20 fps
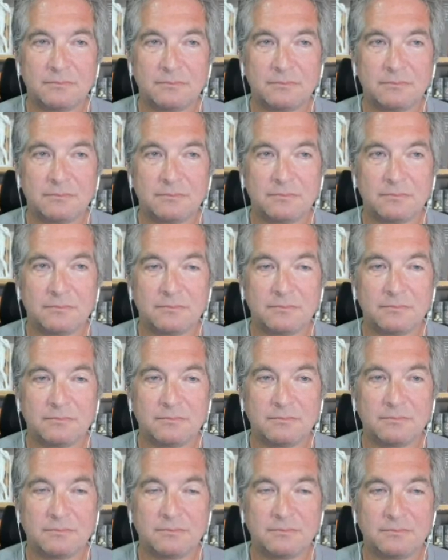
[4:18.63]

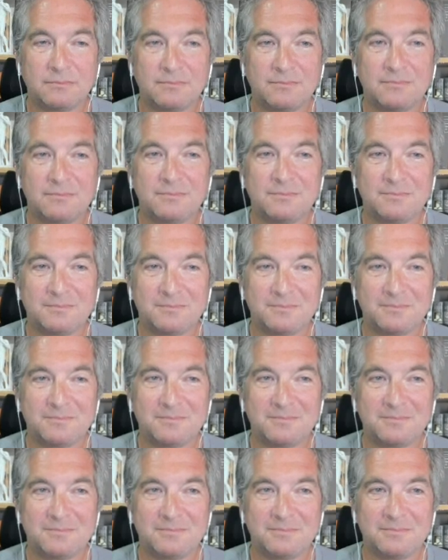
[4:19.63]

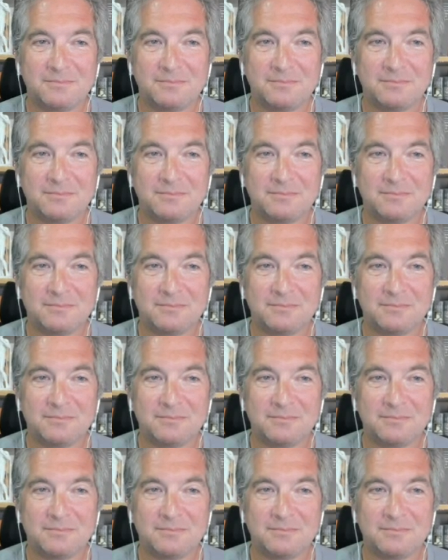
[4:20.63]
The person shown says nothing.